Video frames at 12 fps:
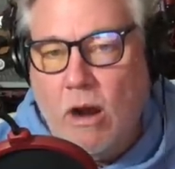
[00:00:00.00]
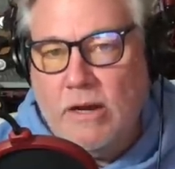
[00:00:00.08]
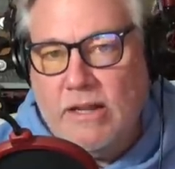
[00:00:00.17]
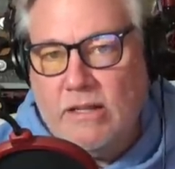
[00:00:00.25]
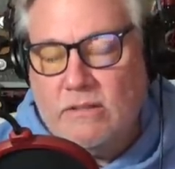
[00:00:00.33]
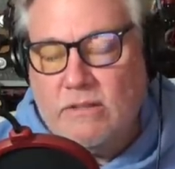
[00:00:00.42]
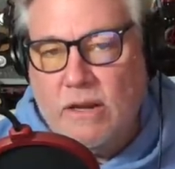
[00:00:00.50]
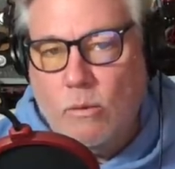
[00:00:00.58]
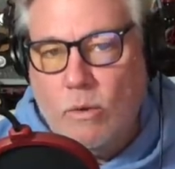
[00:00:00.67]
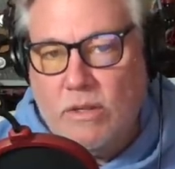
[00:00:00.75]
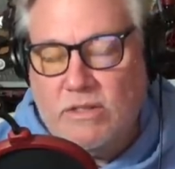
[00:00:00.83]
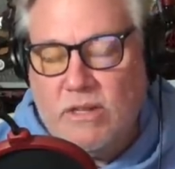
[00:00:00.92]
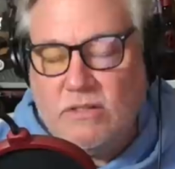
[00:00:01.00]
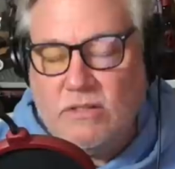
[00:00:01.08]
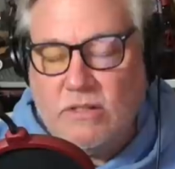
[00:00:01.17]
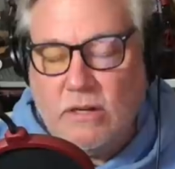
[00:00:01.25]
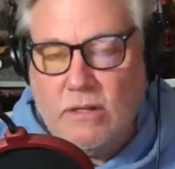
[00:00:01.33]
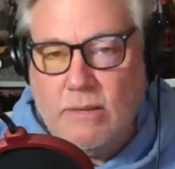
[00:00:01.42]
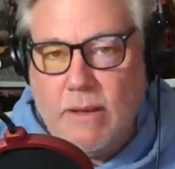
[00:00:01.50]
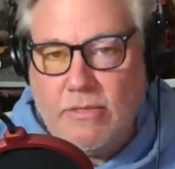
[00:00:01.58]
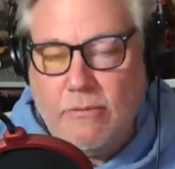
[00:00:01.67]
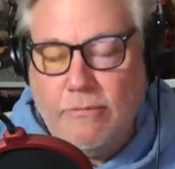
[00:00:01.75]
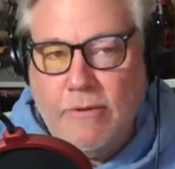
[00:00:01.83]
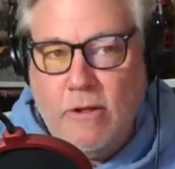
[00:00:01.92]
audience than it was necessarily
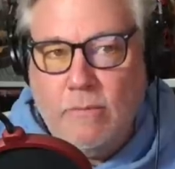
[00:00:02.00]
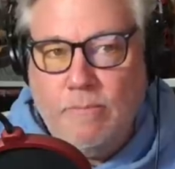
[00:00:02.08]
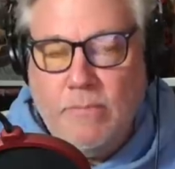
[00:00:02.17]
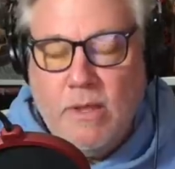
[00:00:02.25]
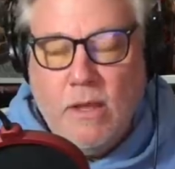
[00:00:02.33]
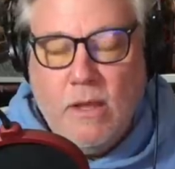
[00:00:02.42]
about the film.